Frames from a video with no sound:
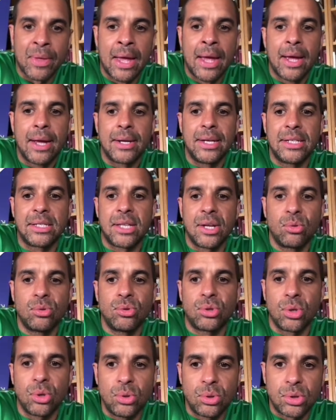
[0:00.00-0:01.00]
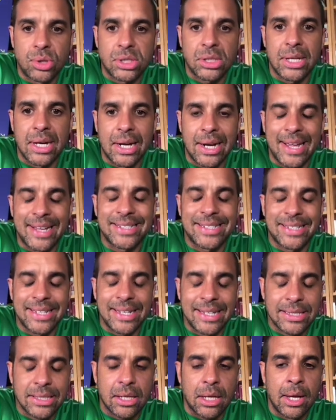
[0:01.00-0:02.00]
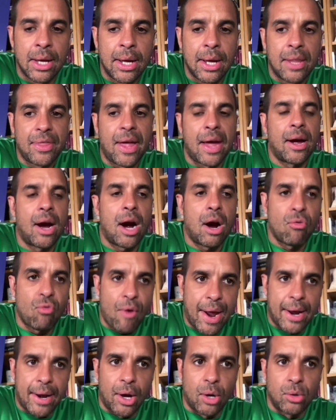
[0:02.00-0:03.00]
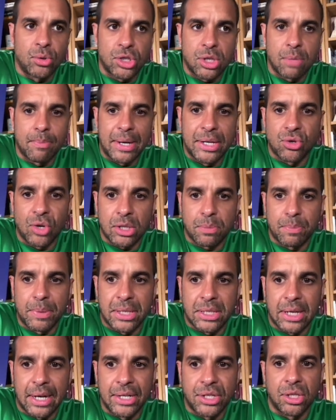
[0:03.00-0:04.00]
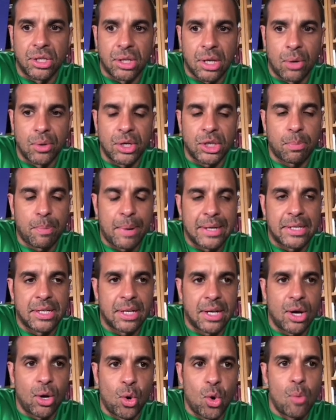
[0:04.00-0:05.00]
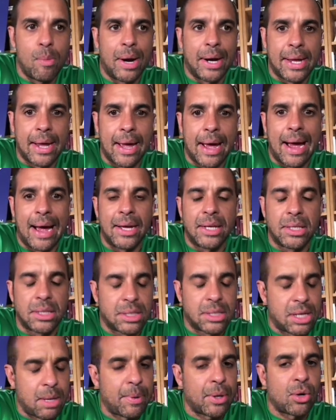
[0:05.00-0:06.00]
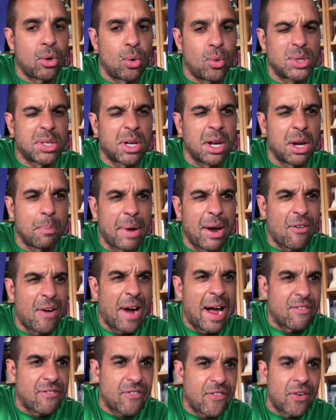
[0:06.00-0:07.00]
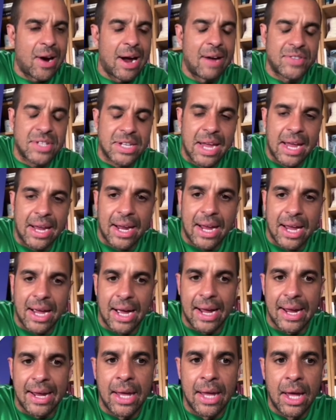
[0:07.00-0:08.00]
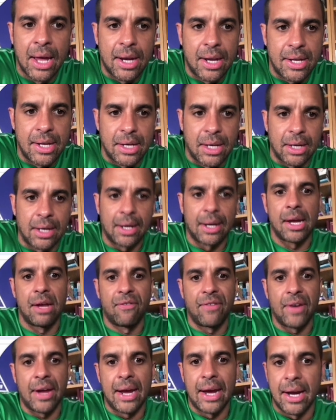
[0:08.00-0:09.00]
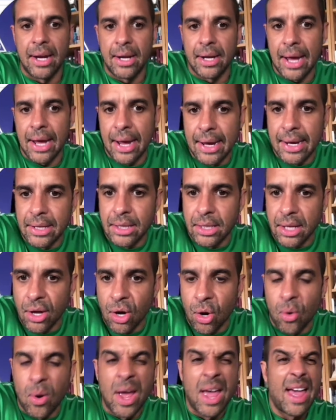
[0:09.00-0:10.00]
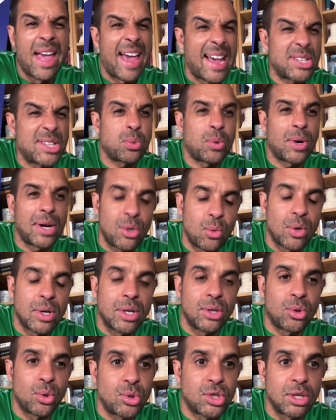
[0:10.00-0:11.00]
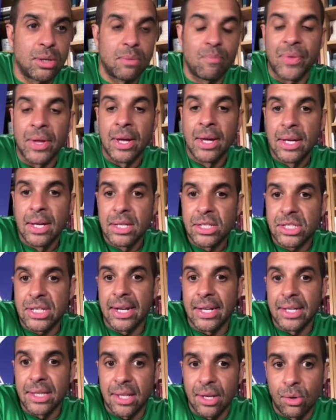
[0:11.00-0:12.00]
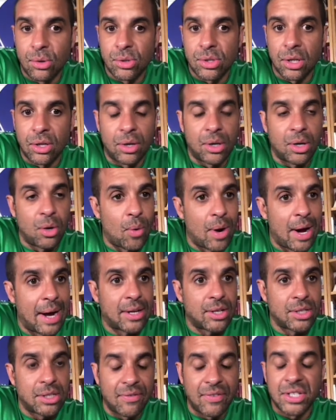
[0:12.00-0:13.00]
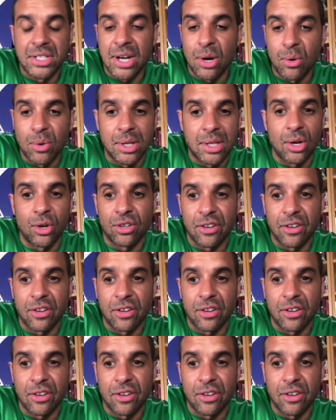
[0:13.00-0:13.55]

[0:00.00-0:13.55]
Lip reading: These deals do still exist. They are rare though, just to manage your expectation. Don't expect to get all money out. Typical is going to be around 5-10k that you're going to leave in a deal. Hence why you want to do some selling deals along the way, because if you sell the deals for